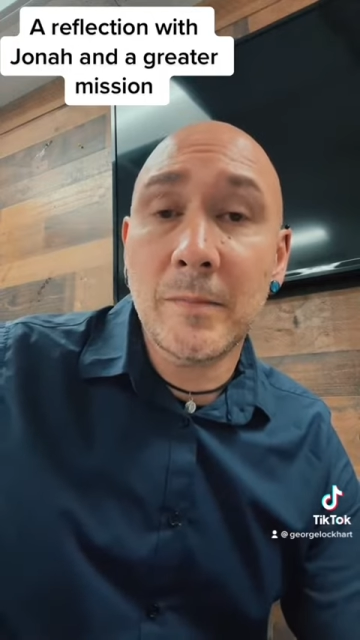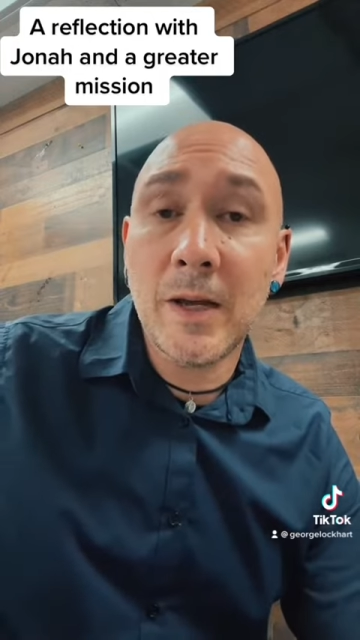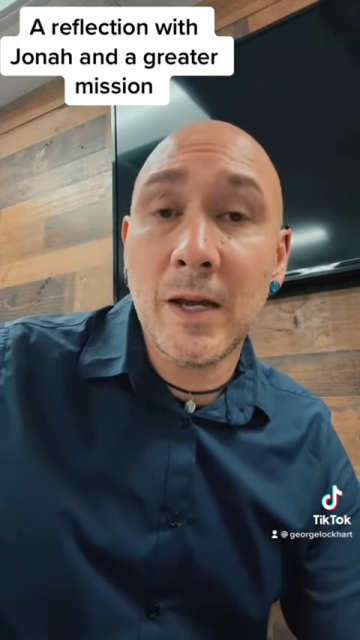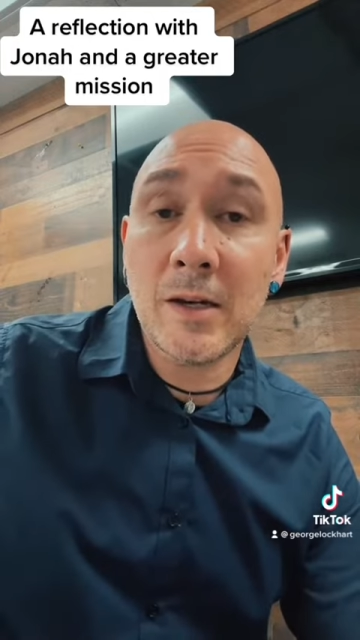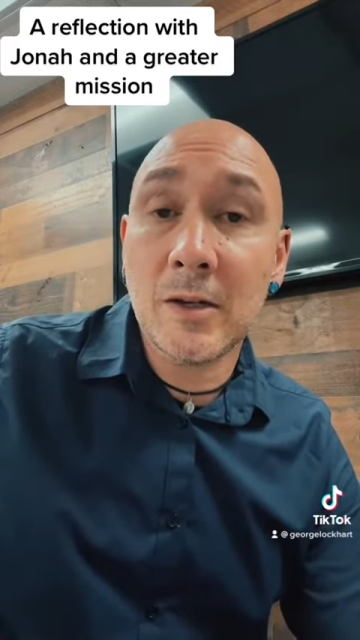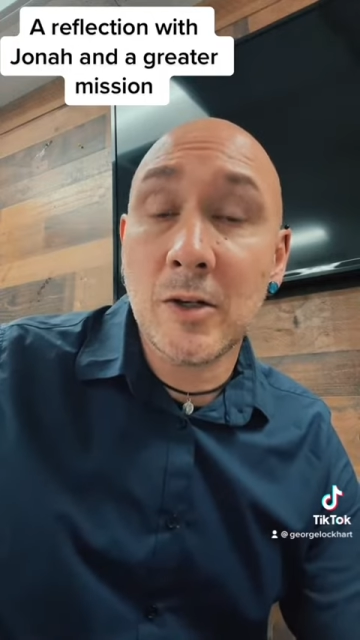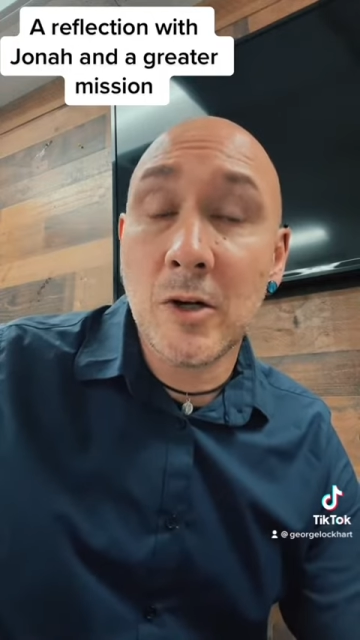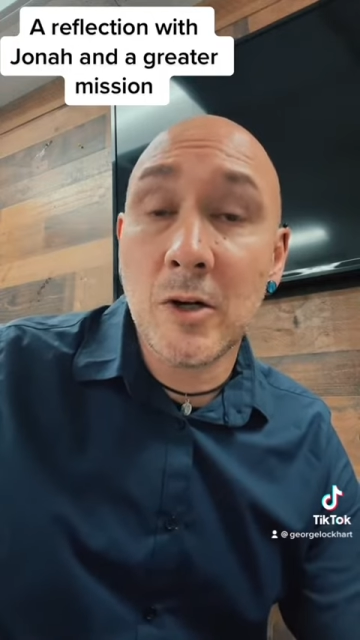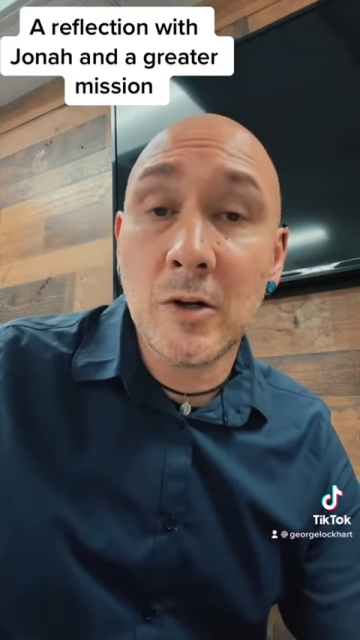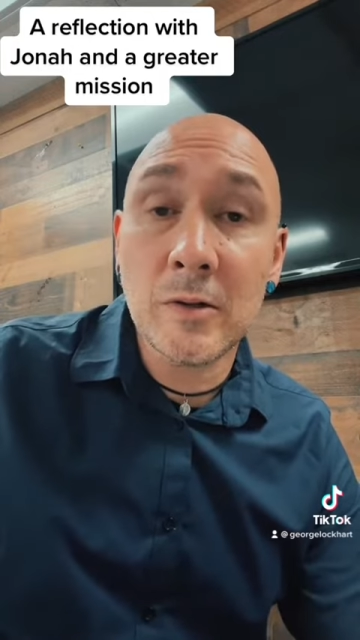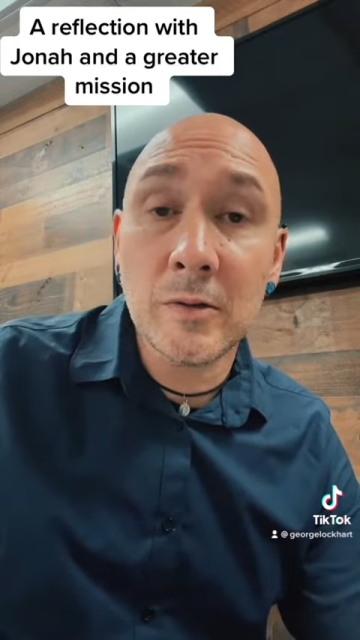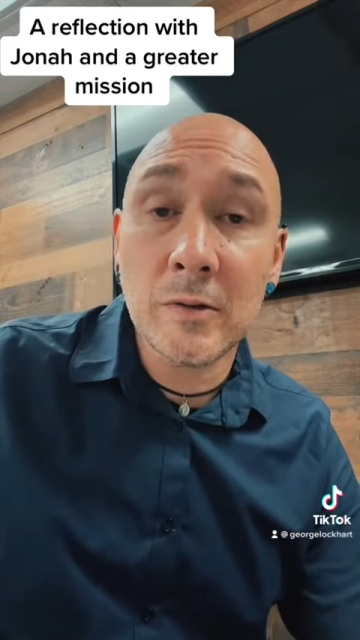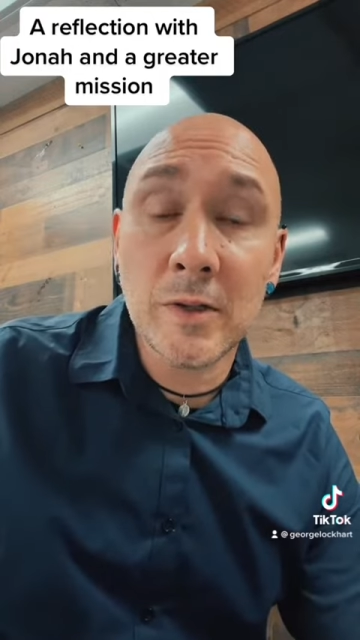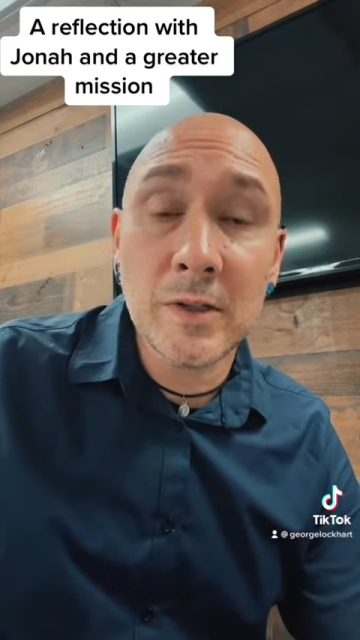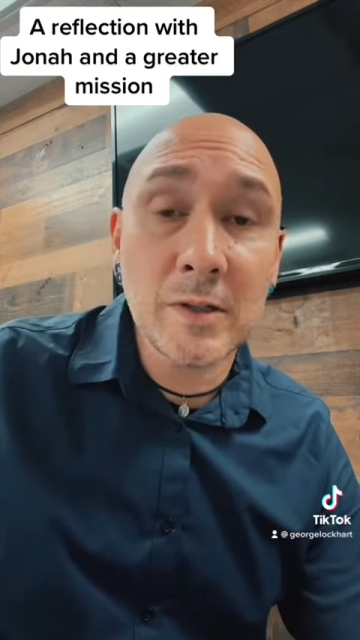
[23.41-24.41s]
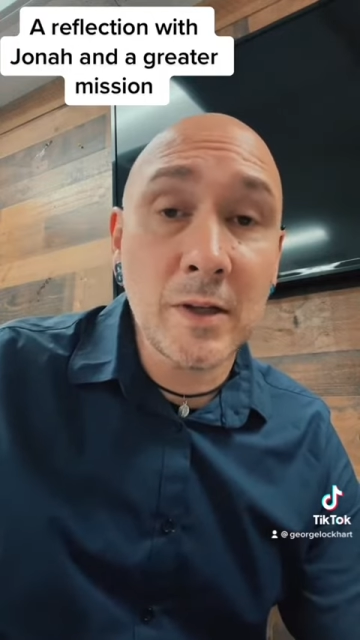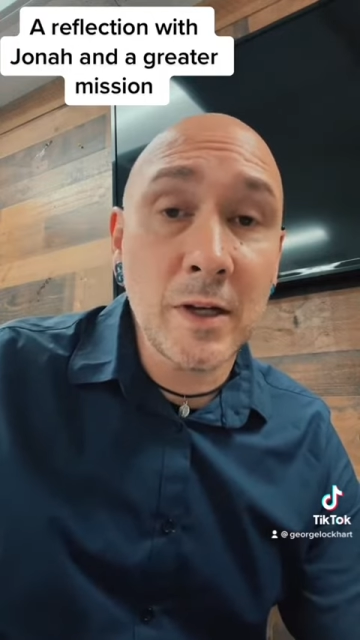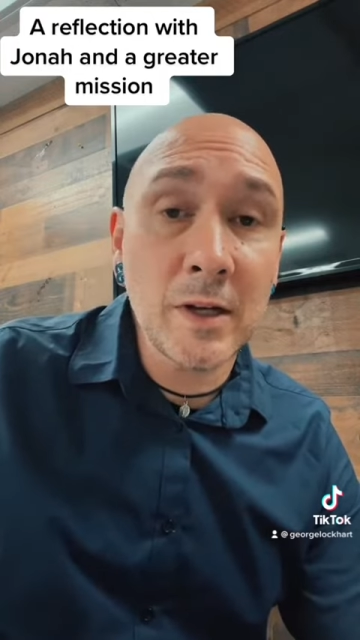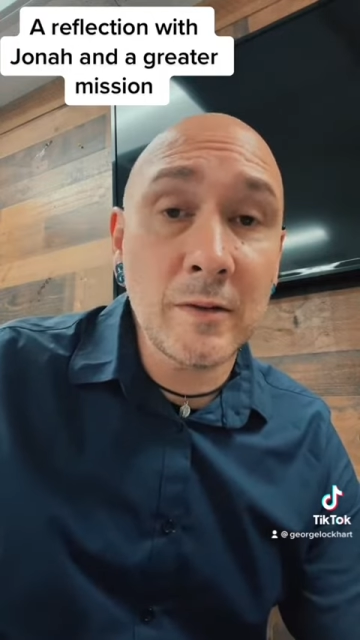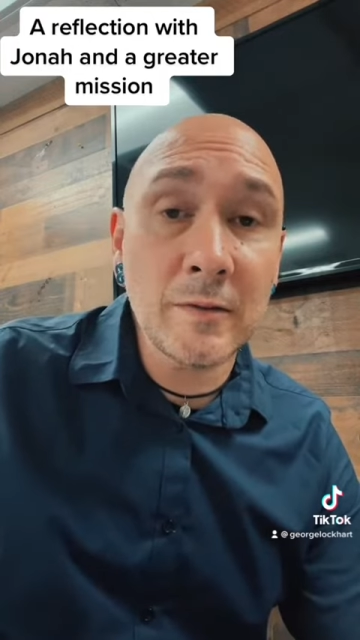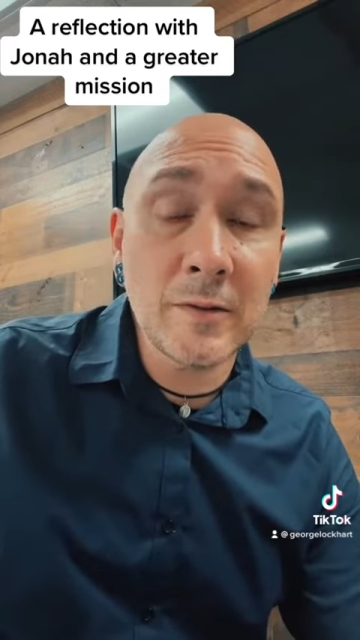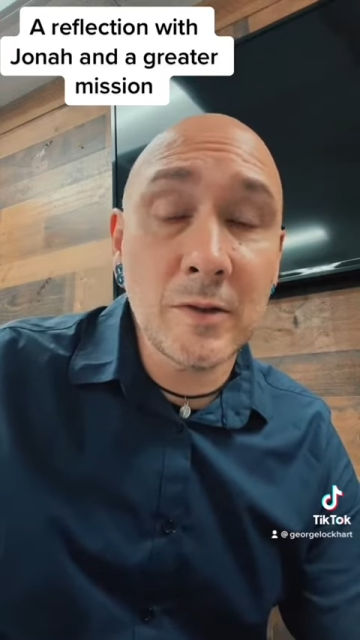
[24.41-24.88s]
had a call on his
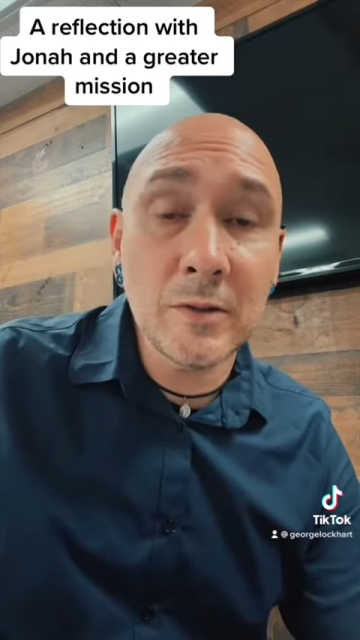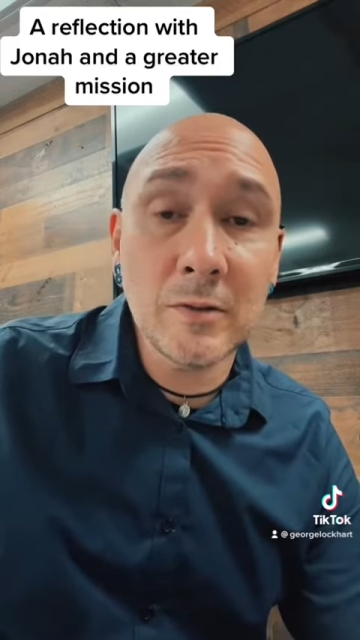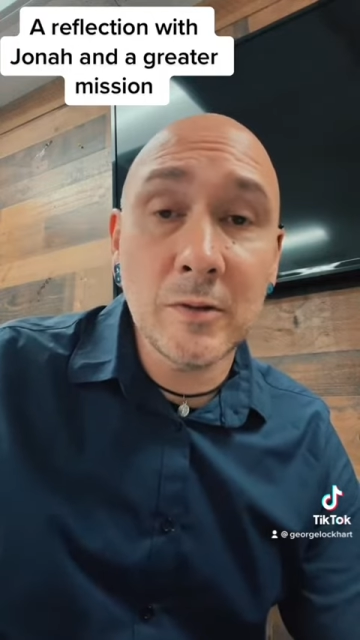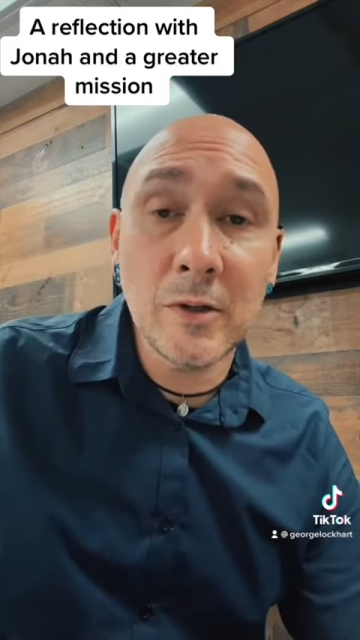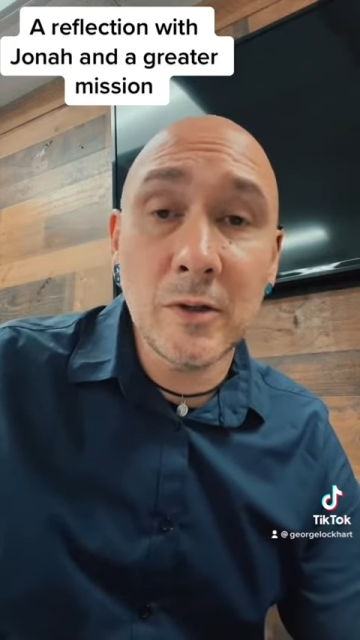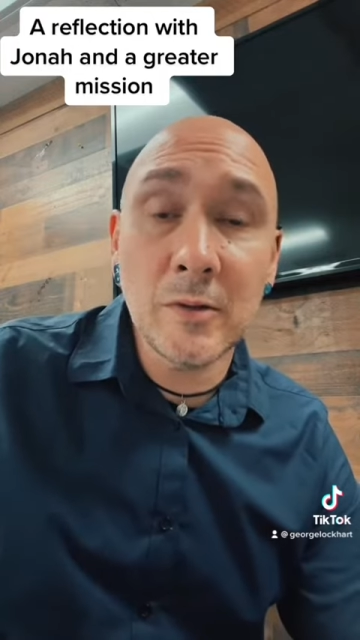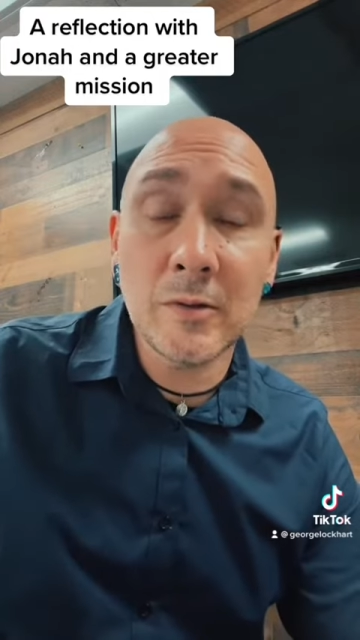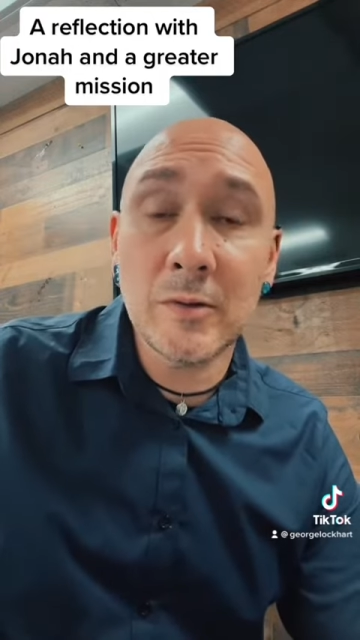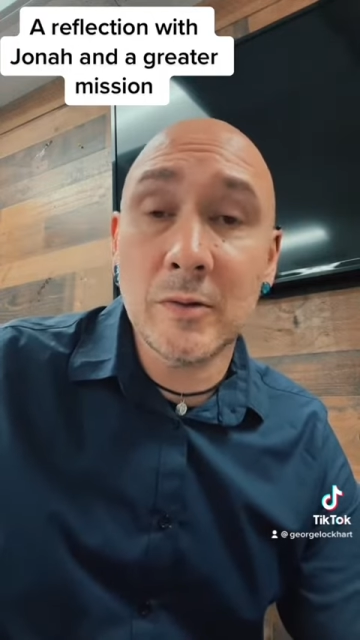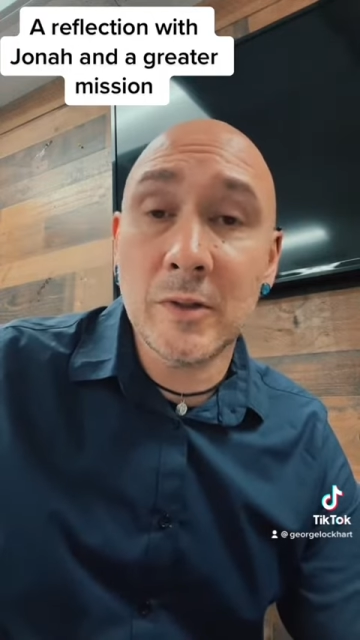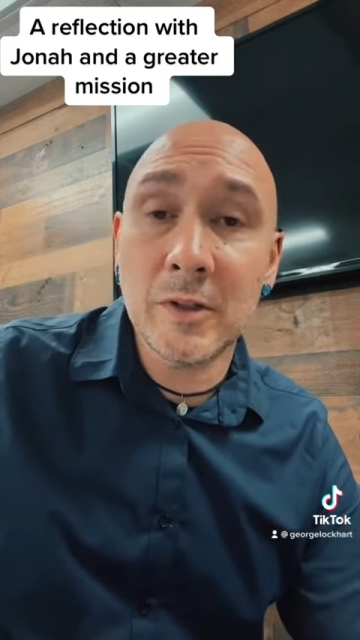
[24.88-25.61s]
life to go to